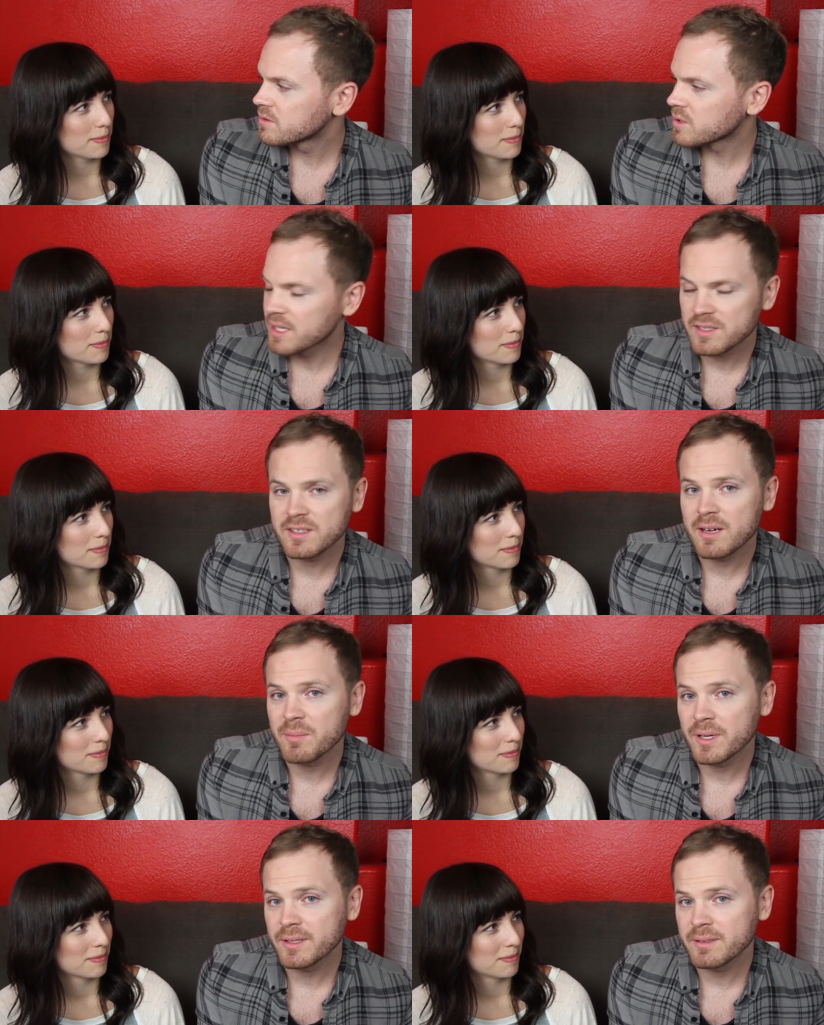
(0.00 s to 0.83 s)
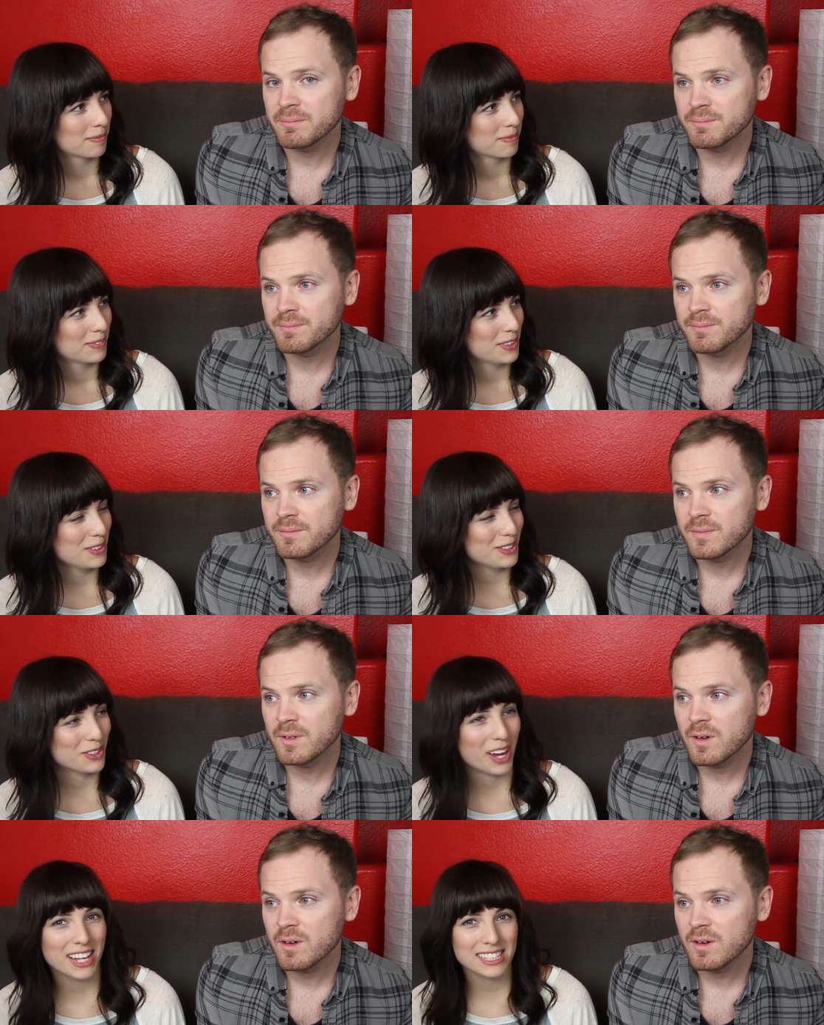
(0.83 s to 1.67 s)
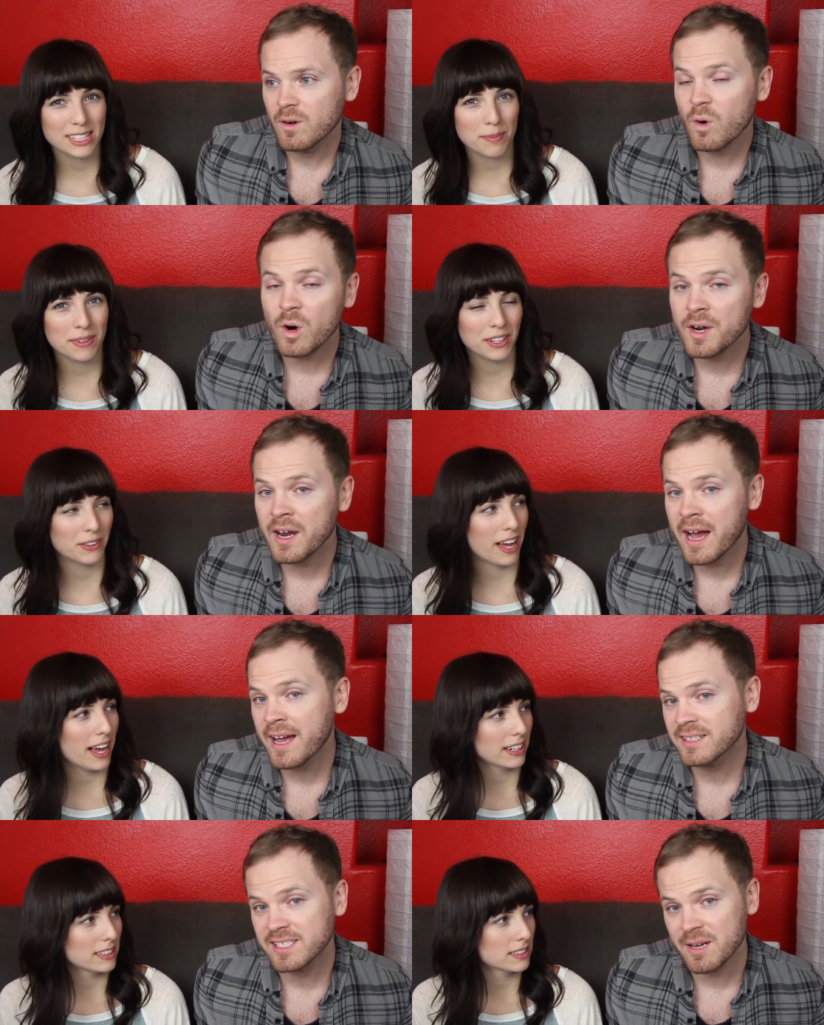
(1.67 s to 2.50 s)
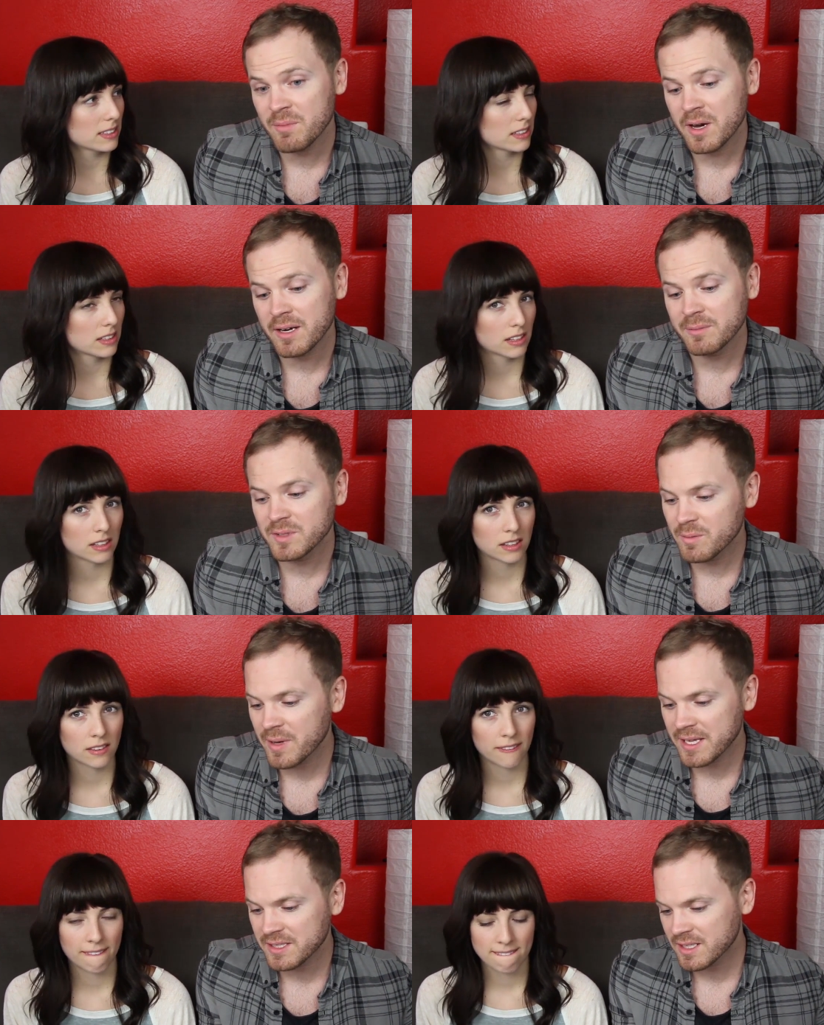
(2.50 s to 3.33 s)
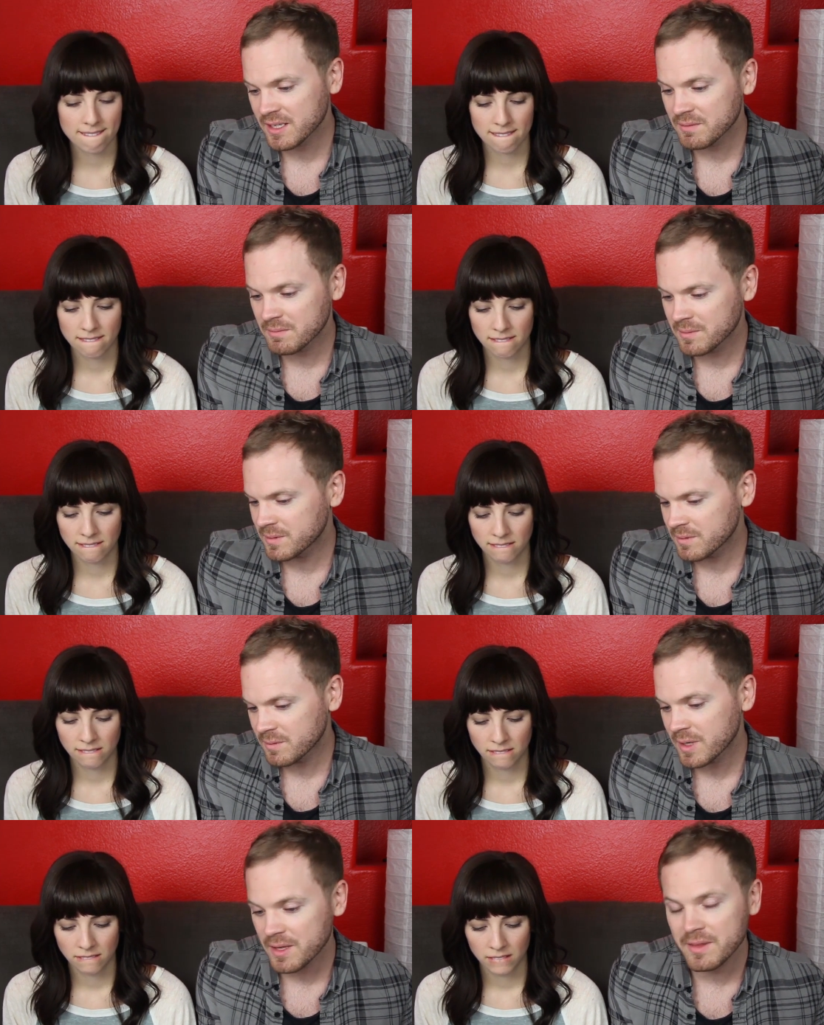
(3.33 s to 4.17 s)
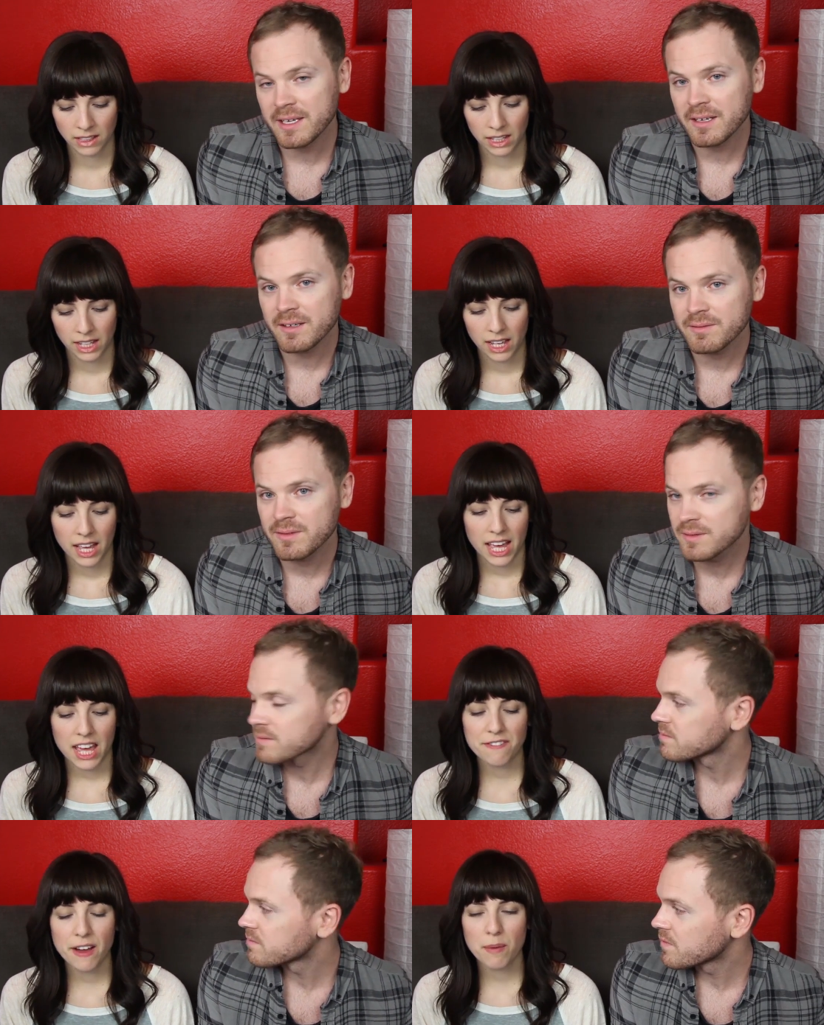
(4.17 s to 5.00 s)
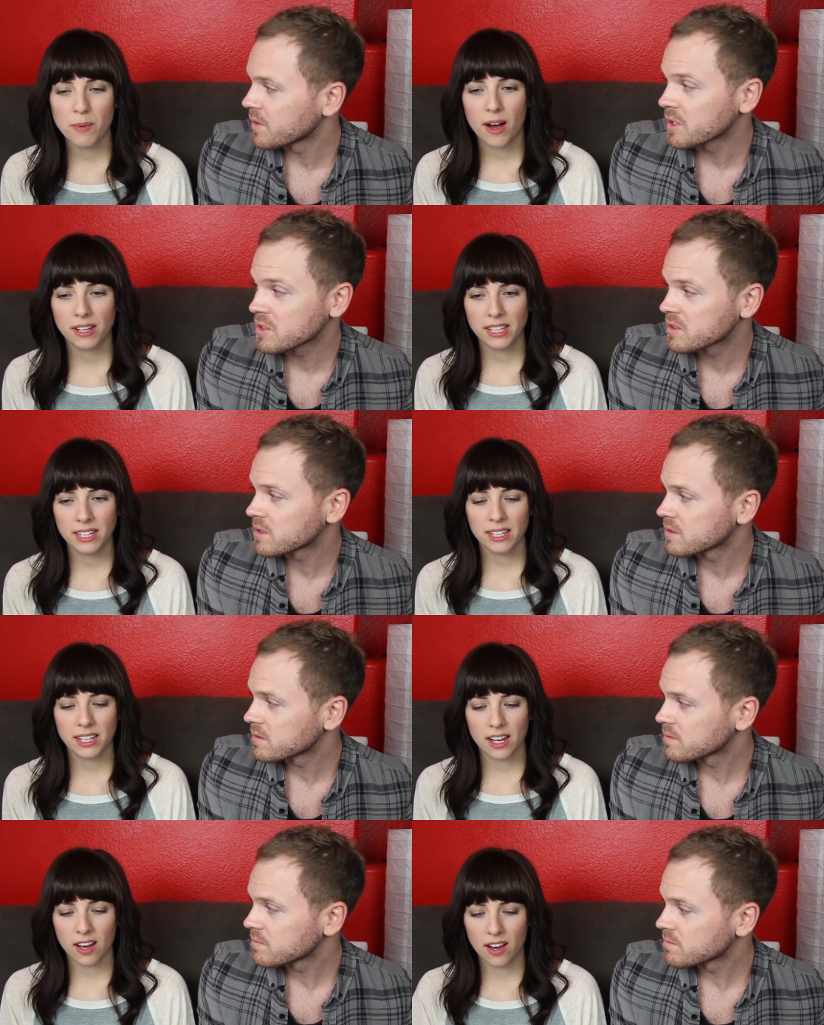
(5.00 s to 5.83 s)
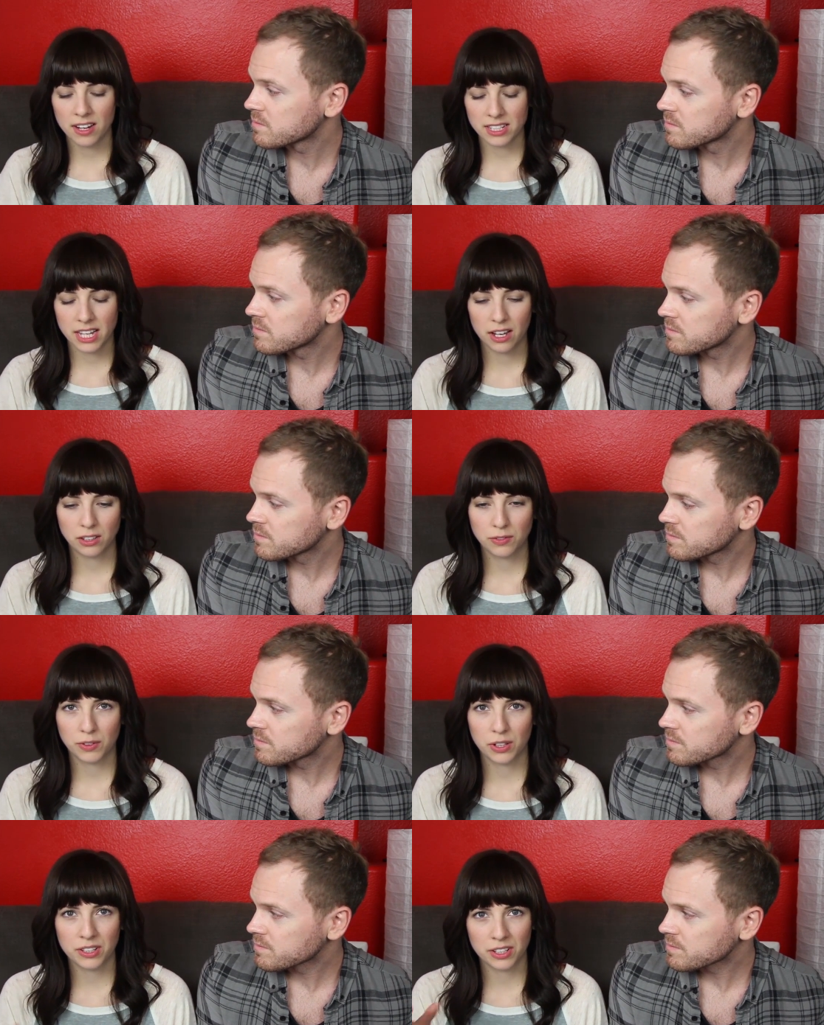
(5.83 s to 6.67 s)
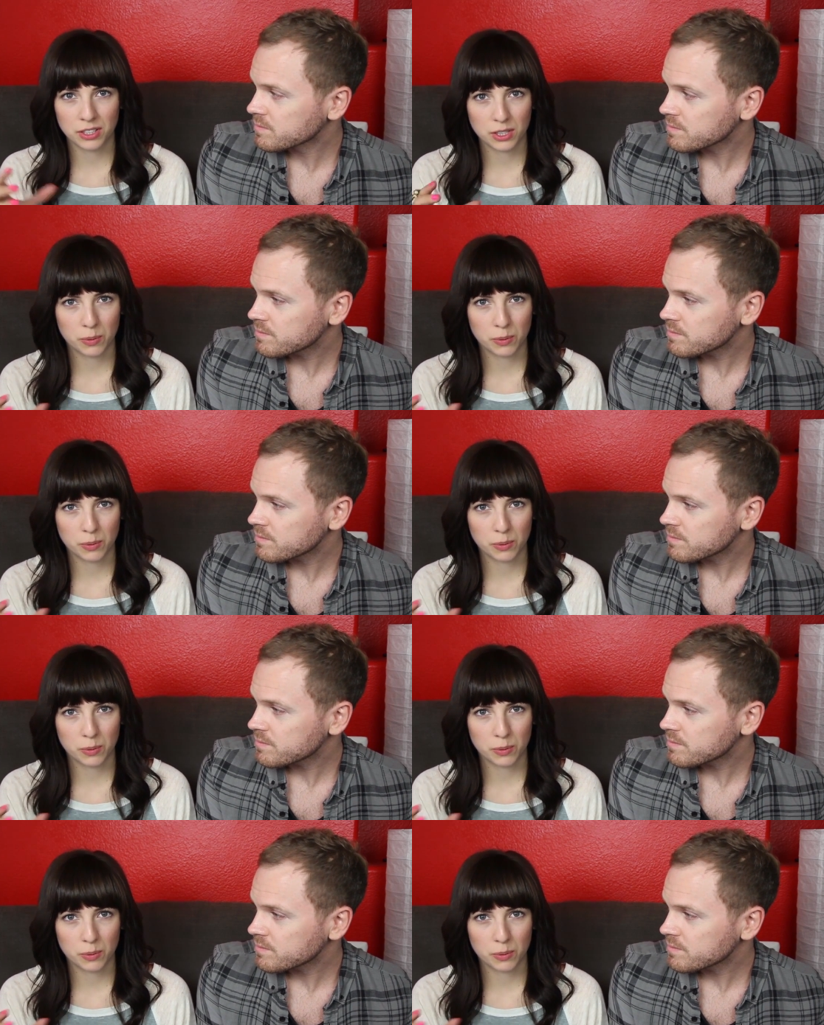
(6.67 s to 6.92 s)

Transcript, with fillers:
Speaker 1: try to step on them.
Speaker 2: You try
Speaker 1: and step on them? Or not step on them. Depends on what I think of.
Speaker 2: If I'm walking on a tiled floor and there's